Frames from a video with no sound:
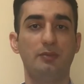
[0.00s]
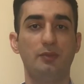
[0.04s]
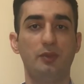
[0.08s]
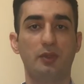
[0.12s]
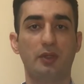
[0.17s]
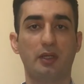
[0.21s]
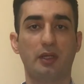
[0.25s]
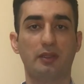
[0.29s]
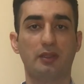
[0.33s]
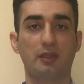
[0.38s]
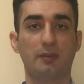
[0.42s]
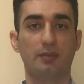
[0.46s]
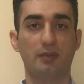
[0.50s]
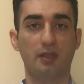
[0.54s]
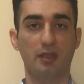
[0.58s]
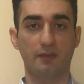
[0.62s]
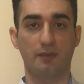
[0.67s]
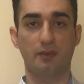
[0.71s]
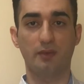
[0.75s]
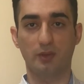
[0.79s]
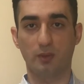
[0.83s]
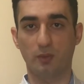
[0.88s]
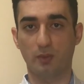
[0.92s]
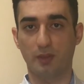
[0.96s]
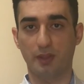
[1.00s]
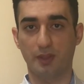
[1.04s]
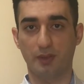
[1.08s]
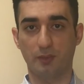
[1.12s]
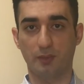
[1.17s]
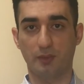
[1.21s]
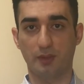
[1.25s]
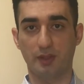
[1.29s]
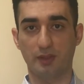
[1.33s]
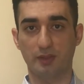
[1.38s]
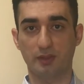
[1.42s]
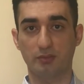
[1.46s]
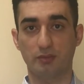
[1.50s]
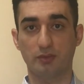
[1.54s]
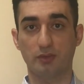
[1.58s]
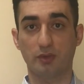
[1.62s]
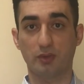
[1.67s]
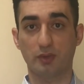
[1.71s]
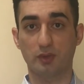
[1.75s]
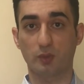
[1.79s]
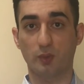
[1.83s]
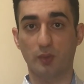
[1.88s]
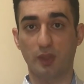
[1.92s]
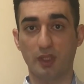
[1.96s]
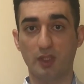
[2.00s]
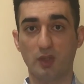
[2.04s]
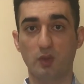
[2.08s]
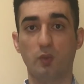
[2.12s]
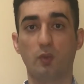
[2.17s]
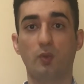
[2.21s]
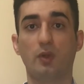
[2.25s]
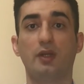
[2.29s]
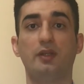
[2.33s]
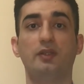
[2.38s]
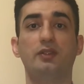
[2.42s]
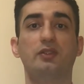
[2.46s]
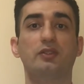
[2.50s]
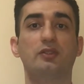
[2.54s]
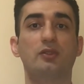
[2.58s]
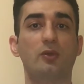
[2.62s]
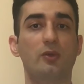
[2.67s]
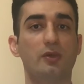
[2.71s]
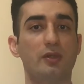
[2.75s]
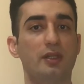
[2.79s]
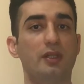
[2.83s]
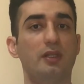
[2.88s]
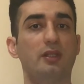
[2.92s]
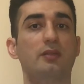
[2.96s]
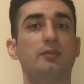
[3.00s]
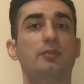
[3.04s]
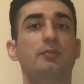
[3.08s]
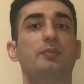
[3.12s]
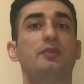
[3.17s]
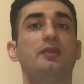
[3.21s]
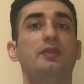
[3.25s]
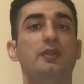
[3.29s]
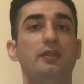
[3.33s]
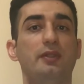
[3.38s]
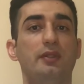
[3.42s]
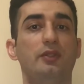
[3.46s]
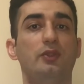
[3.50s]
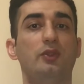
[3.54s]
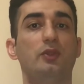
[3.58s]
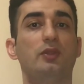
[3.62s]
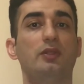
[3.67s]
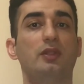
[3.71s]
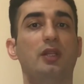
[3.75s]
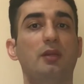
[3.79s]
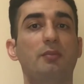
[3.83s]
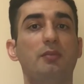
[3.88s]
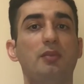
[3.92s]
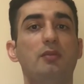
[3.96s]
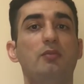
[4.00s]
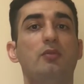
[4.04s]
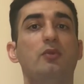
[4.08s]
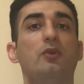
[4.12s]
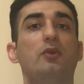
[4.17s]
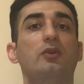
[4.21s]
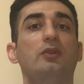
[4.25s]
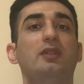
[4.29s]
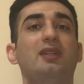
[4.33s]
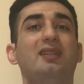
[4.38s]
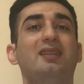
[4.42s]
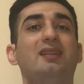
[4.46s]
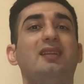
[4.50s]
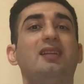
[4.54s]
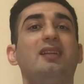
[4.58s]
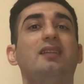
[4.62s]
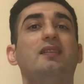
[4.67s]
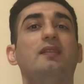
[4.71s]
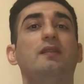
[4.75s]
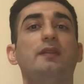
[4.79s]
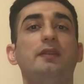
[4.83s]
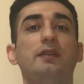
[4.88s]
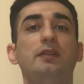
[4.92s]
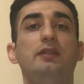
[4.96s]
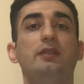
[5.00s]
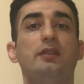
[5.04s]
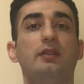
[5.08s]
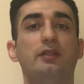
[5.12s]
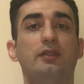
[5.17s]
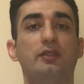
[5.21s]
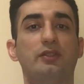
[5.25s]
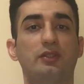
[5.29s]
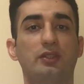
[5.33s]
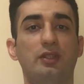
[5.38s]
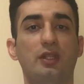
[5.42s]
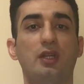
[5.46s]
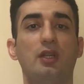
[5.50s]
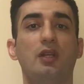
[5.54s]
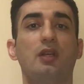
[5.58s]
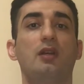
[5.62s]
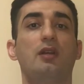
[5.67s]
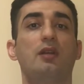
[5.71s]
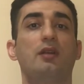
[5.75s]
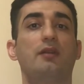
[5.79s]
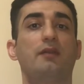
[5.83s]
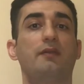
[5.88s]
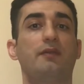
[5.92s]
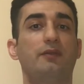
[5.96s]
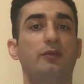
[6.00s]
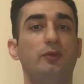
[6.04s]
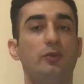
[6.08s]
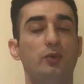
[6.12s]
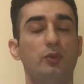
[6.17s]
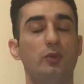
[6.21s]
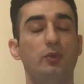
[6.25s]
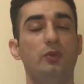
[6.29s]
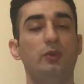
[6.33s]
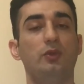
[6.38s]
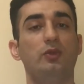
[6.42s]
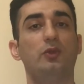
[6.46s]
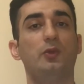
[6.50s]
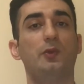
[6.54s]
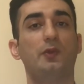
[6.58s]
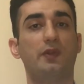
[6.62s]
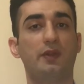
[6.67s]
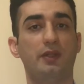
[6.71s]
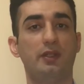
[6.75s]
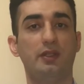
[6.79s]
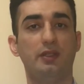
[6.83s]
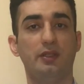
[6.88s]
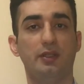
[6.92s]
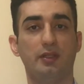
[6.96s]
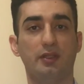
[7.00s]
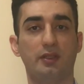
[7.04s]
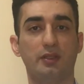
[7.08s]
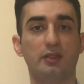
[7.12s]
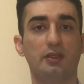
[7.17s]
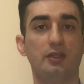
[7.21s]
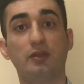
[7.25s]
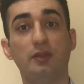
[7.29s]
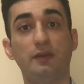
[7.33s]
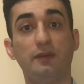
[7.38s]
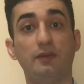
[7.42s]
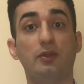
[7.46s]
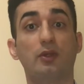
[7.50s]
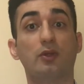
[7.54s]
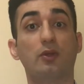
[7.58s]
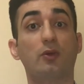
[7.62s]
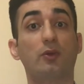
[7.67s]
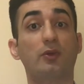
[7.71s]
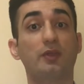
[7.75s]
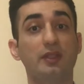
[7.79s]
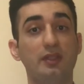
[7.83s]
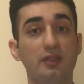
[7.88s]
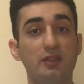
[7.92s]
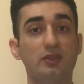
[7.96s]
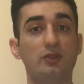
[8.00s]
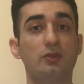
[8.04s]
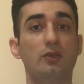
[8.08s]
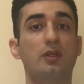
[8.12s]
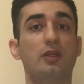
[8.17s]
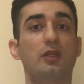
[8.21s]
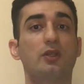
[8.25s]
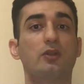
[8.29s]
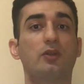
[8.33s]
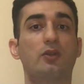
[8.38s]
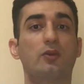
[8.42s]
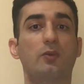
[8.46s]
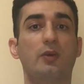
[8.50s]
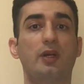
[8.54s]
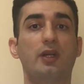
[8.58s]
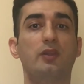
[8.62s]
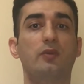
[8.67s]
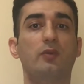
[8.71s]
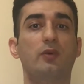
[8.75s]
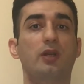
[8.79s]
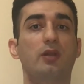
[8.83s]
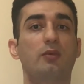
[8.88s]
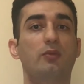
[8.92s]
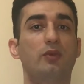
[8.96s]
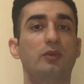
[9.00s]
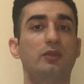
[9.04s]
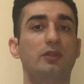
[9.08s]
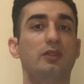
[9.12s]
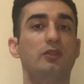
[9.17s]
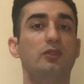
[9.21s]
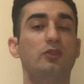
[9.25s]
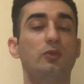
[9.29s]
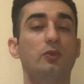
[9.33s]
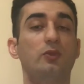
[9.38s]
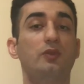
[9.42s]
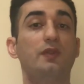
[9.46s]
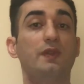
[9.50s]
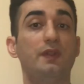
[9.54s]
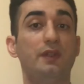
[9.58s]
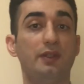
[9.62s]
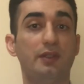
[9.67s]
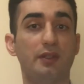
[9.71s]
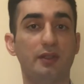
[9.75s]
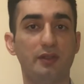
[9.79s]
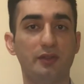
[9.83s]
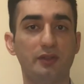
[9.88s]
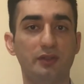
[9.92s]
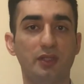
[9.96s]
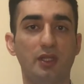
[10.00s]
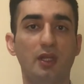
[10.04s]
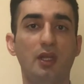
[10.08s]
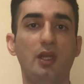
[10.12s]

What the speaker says: you cannot apply for the white wines, because white wine storing period should not be more than 3 years. 2 to 3 years. If you're already storing your white wine more than 2-3 years,